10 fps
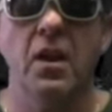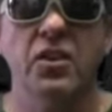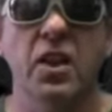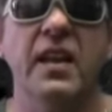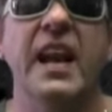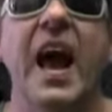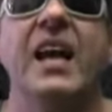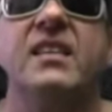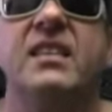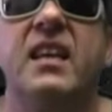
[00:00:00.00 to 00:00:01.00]
so that
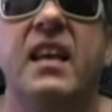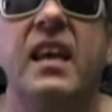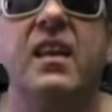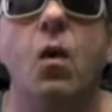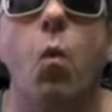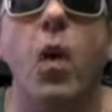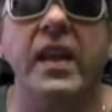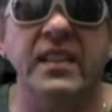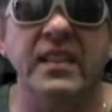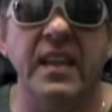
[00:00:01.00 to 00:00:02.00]
us in the
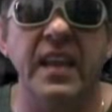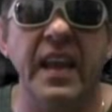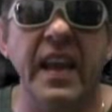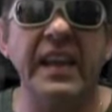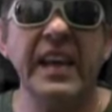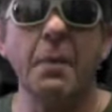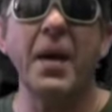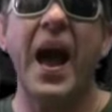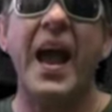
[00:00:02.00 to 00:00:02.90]
West end up